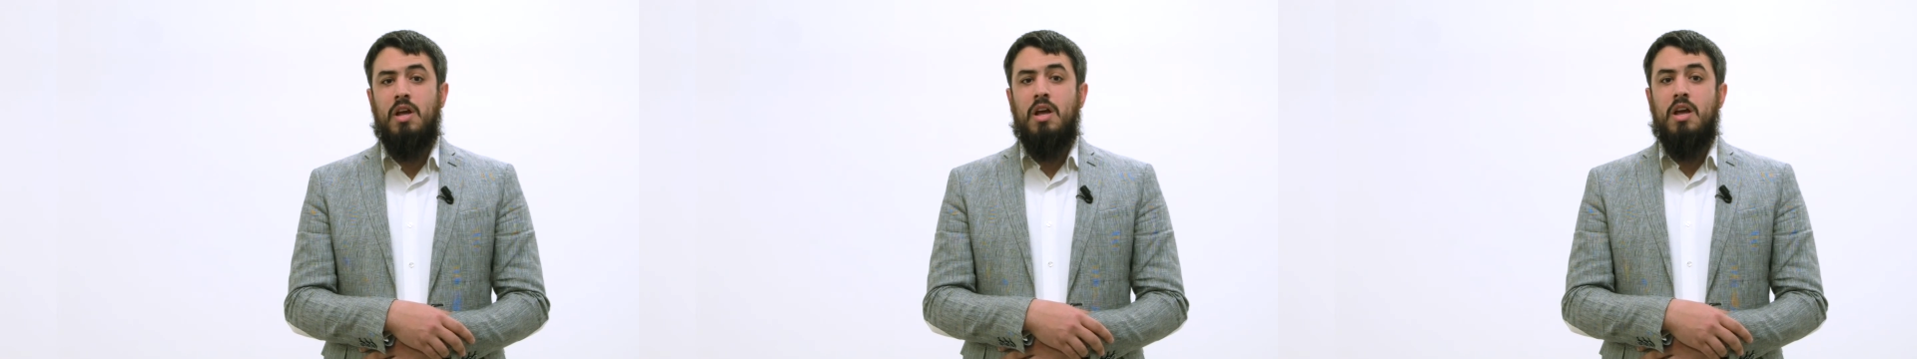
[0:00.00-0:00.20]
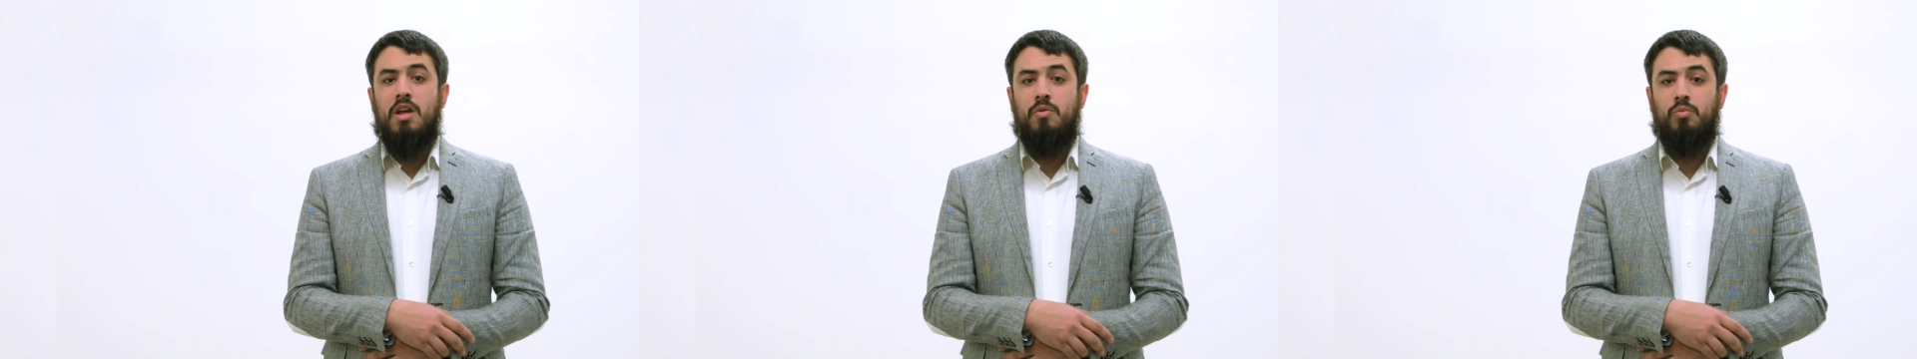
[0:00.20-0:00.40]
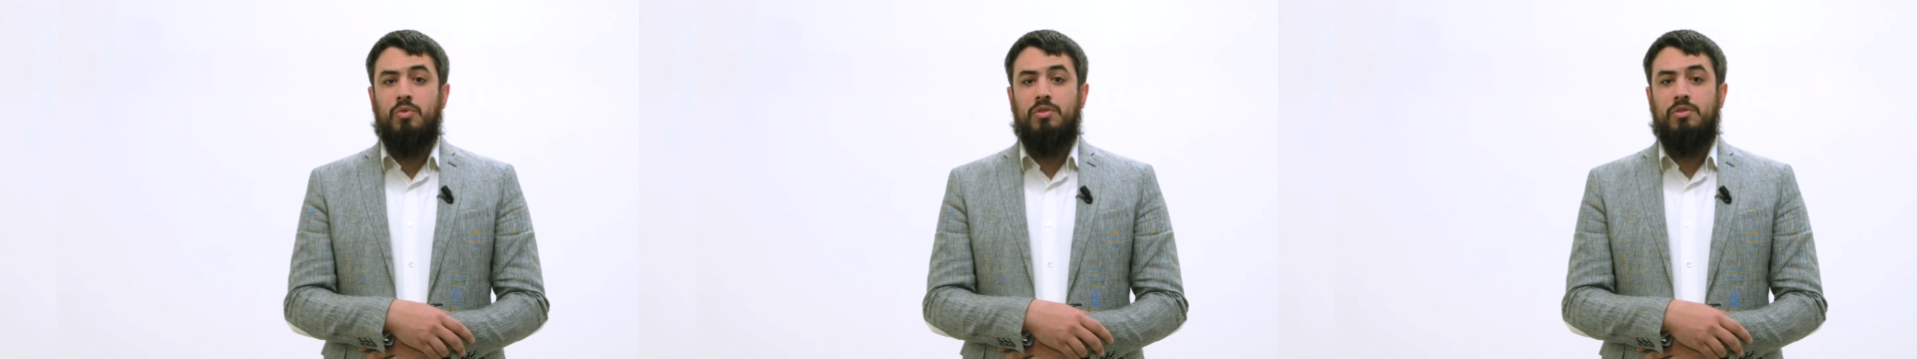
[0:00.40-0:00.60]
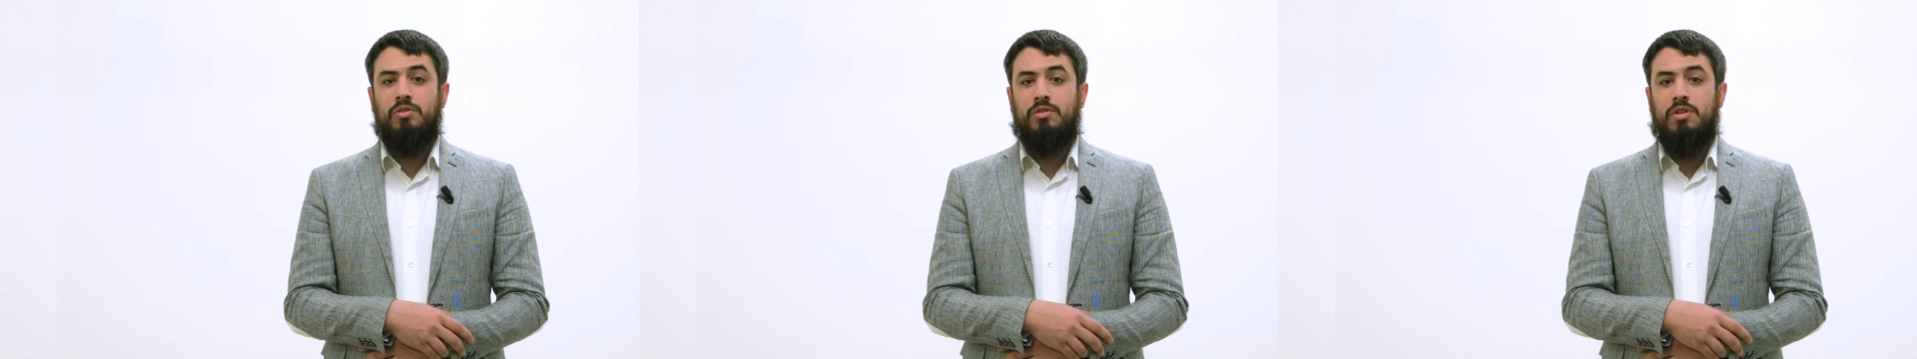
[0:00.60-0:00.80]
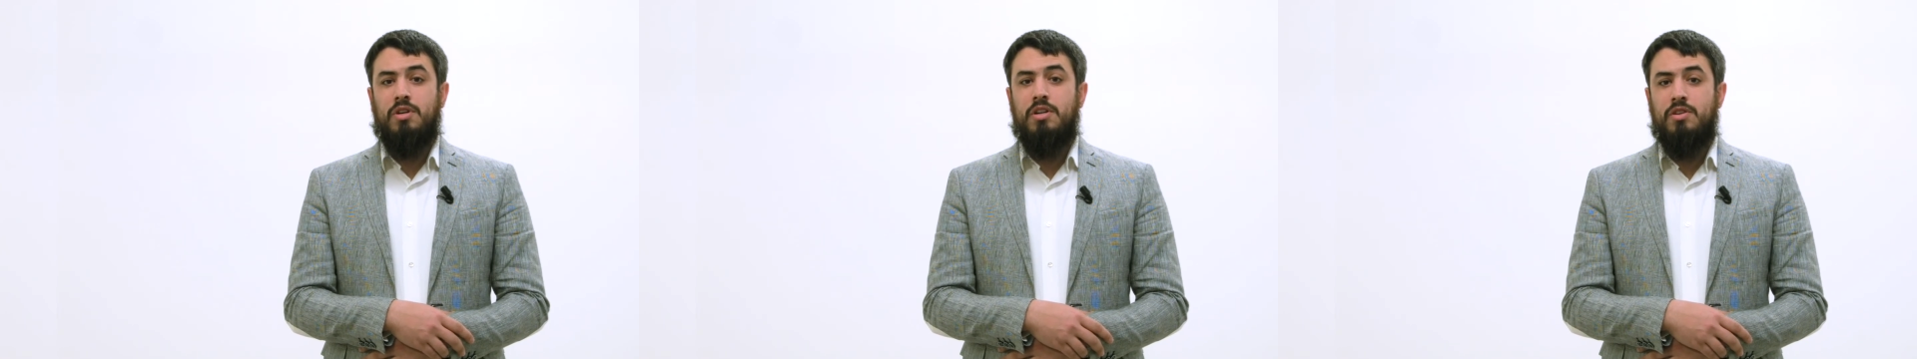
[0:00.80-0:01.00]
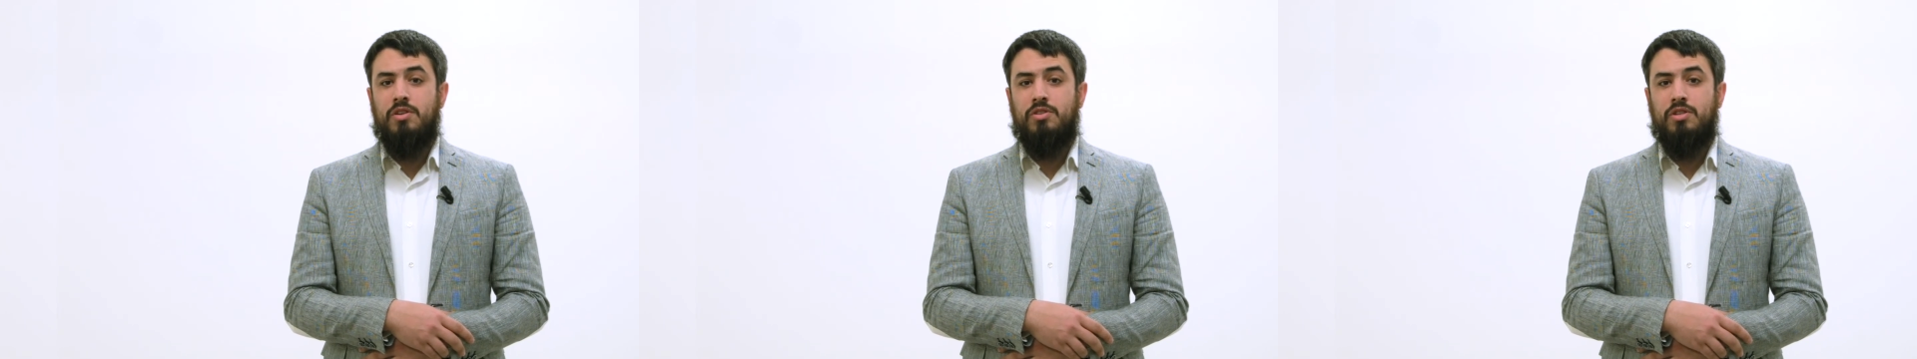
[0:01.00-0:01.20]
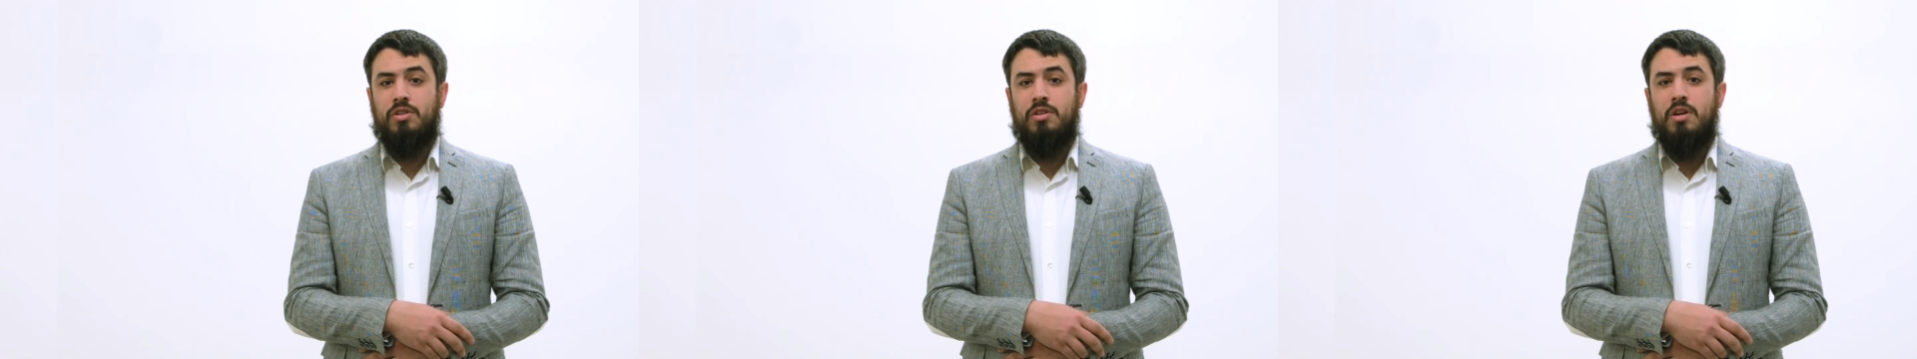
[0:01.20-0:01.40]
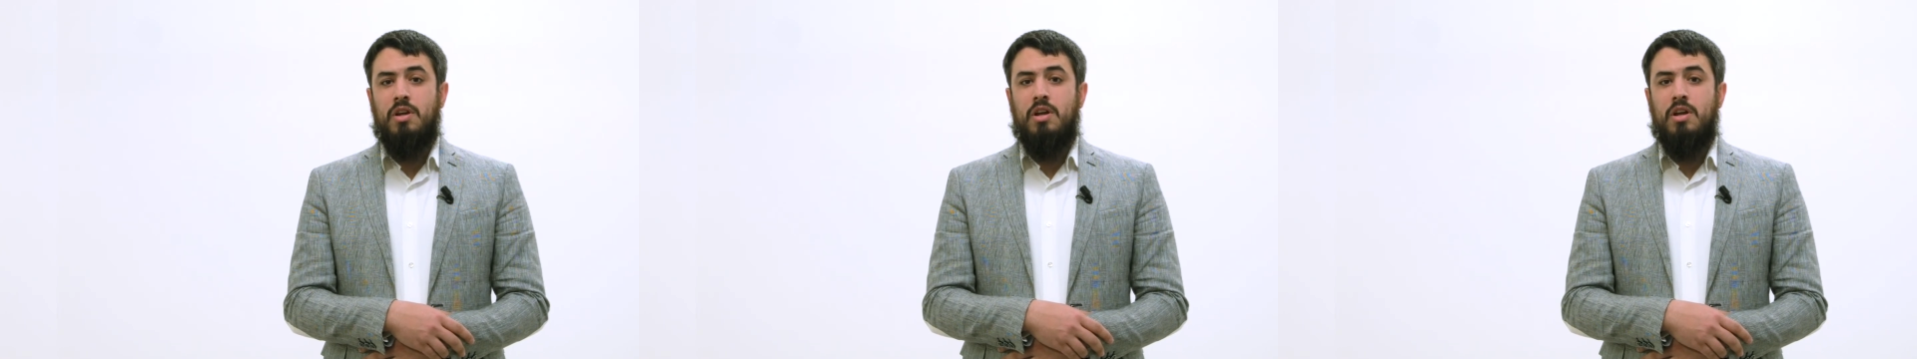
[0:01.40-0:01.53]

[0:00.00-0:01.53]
in wind energy,